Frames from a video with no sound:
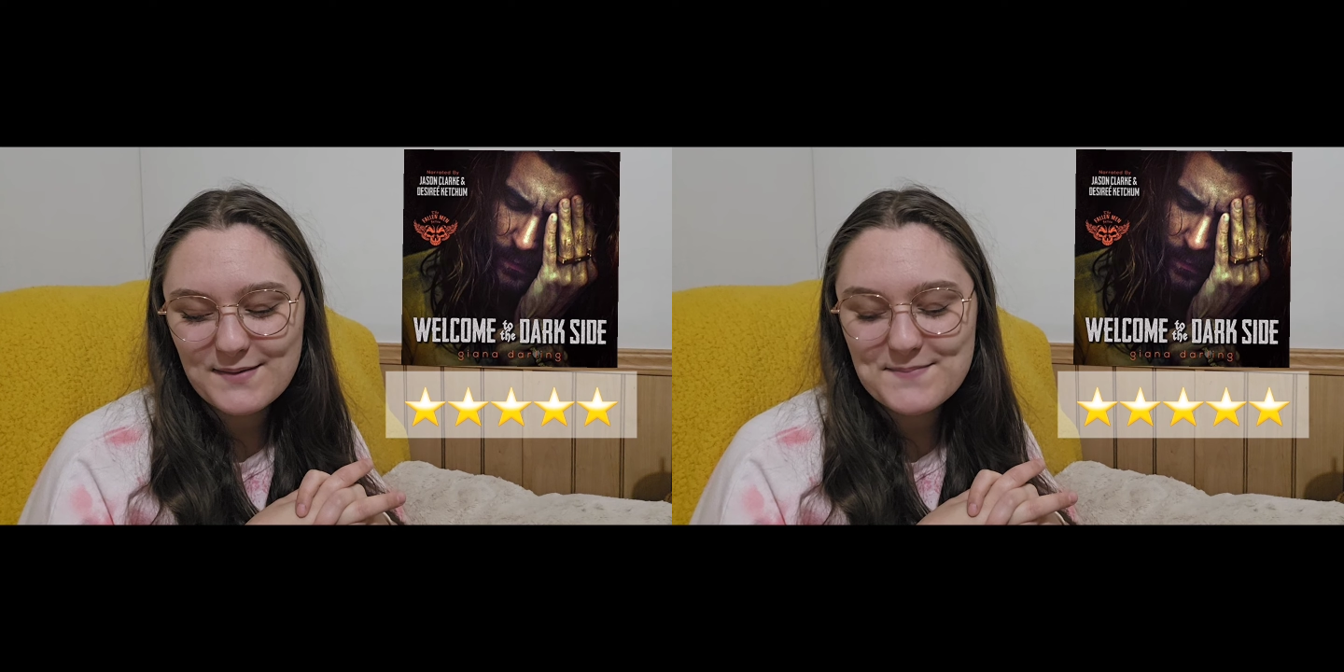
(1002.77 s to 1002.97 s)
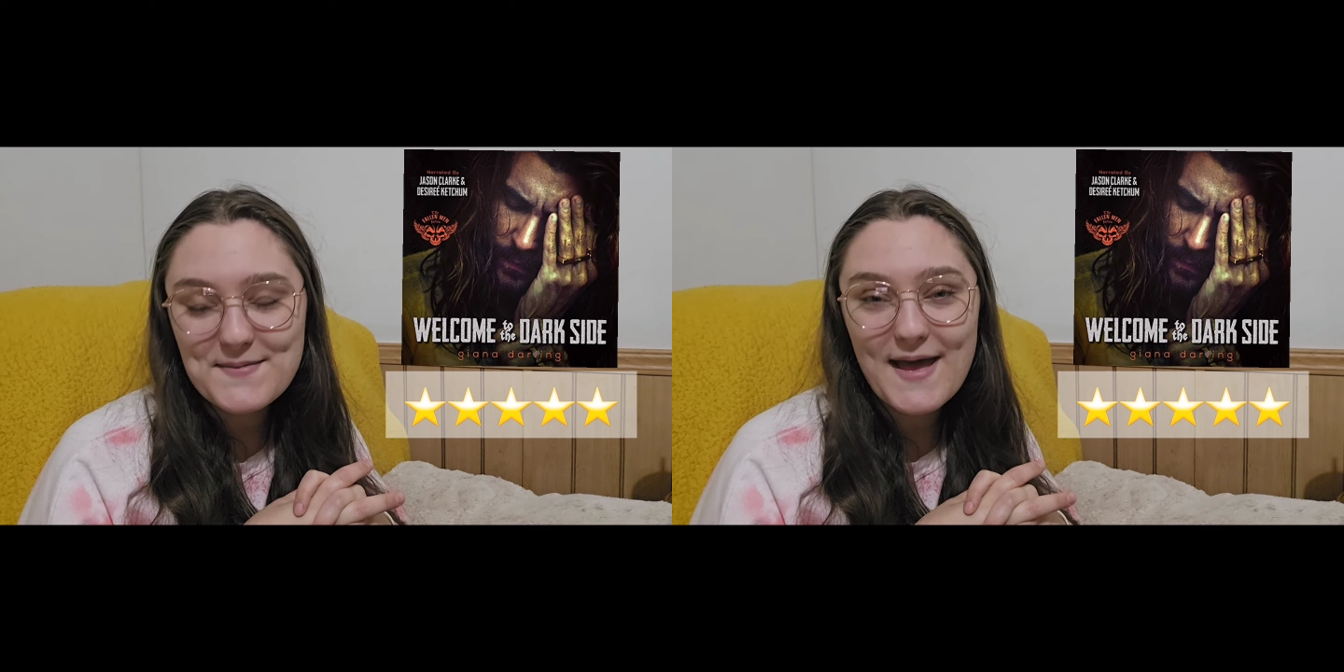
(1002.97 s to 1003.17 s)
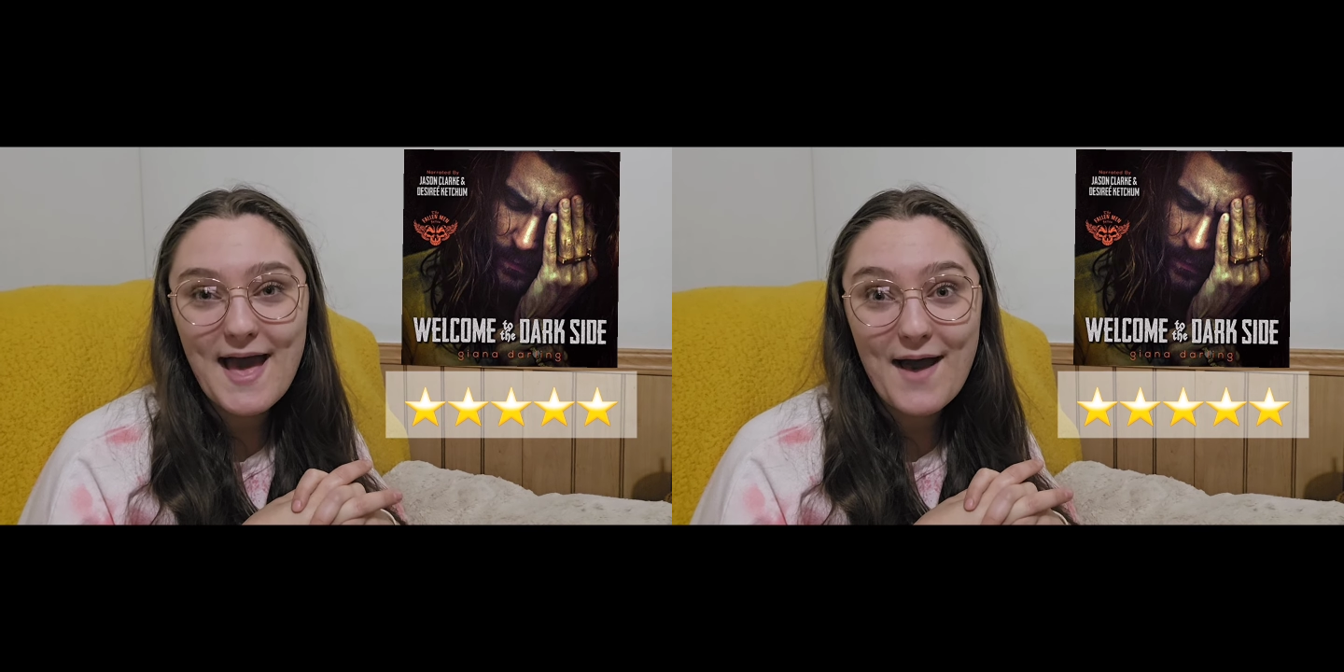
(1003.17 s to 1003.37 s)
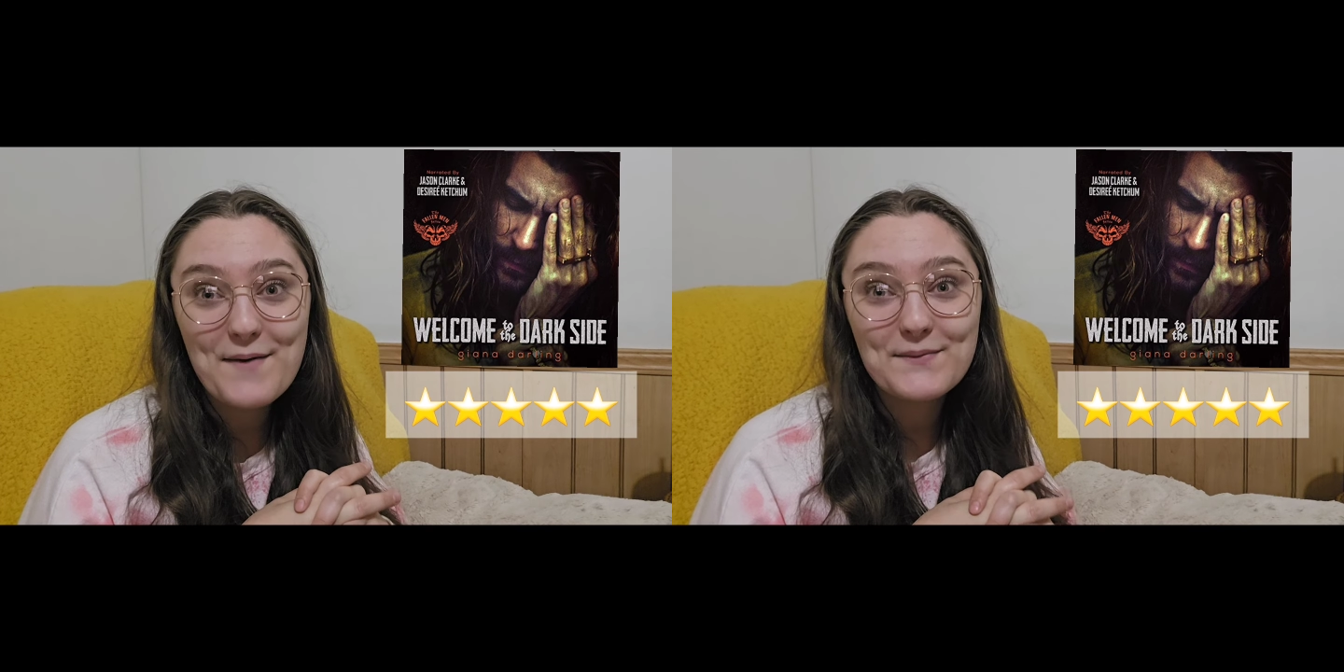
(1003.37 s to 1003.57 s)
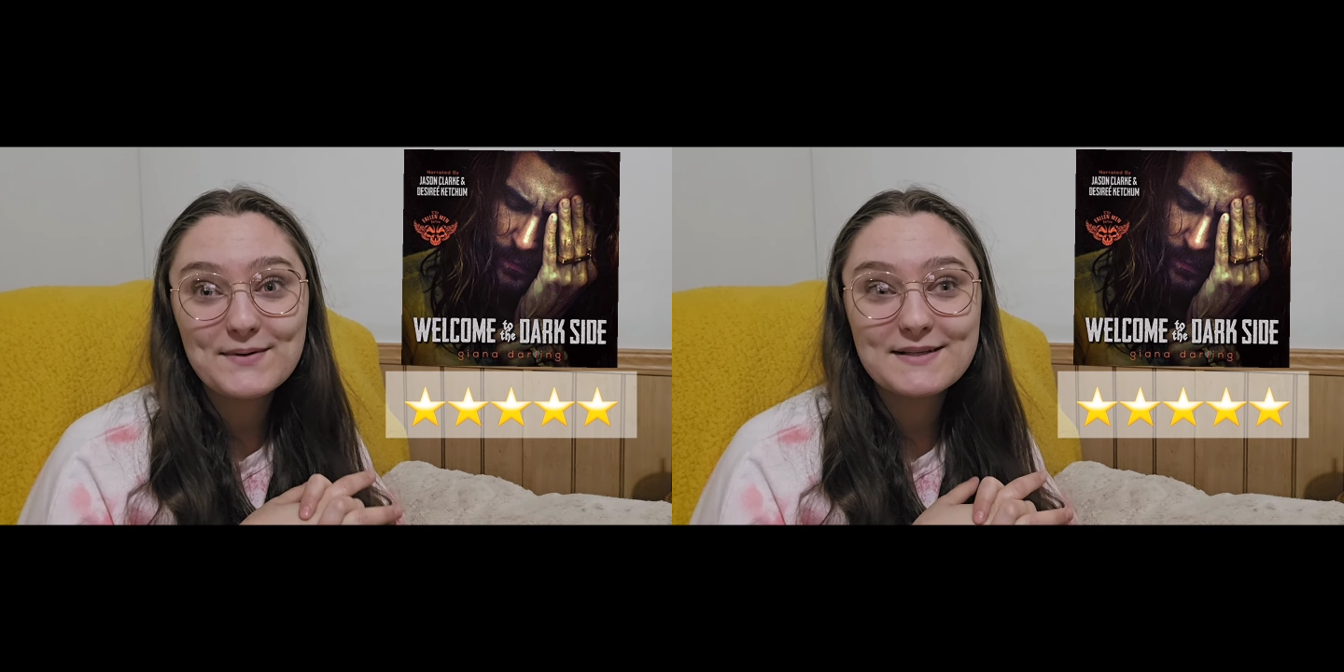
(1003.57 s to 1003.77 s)
but I
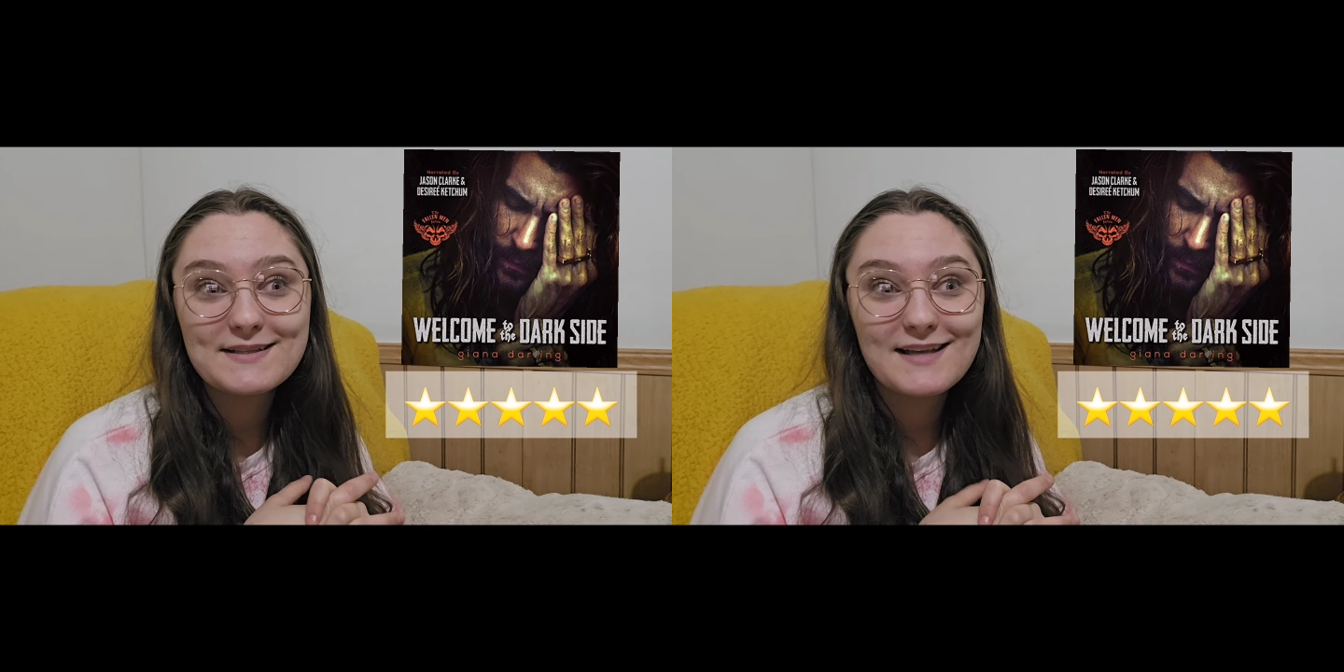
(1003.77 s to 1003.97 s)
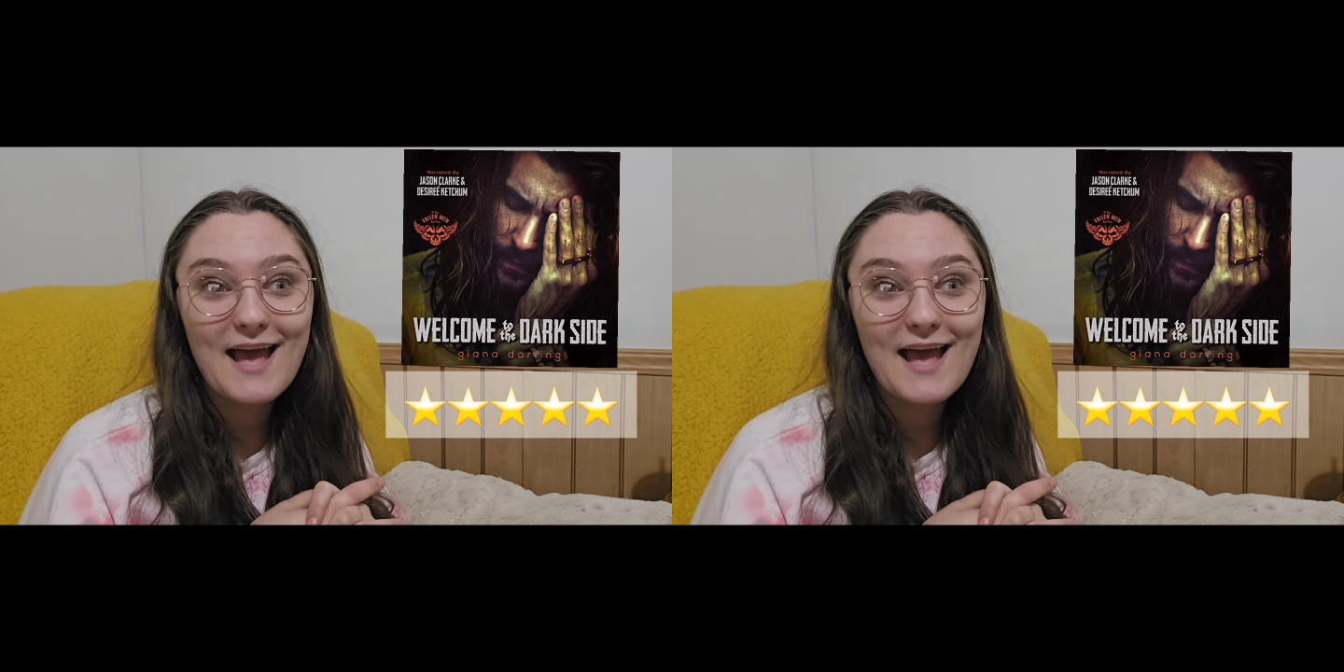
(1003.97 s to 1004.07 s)
would,